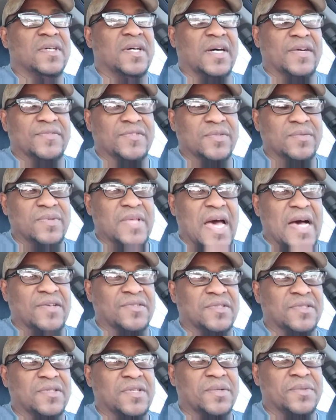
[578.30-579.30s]
of
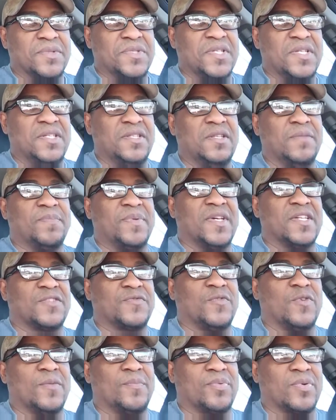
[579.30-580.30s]
2013. The
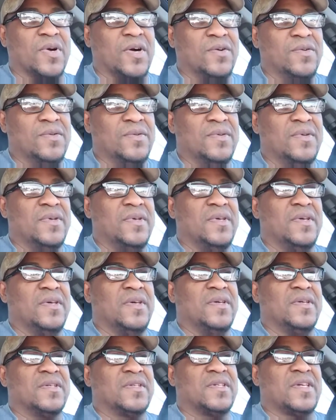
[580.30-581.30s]
PS4 Pro
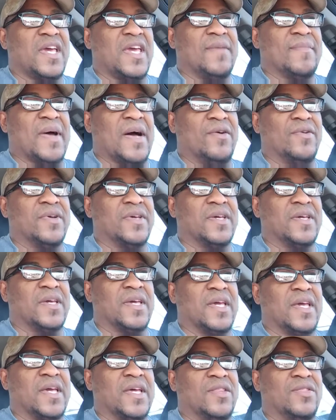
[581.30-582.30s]
came out
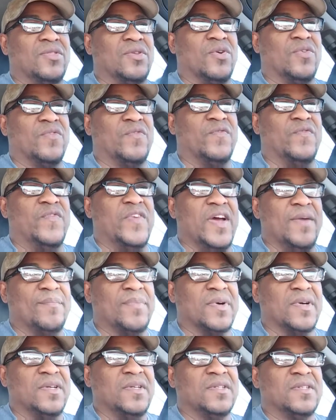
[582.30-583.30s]
in
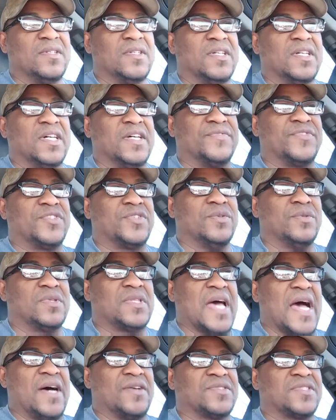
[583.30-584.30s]
November of
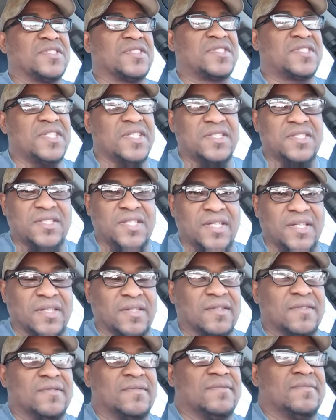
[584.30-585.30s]

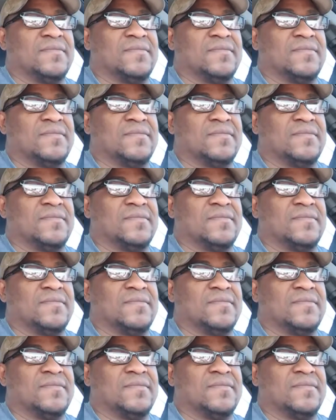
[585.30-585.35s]
2016.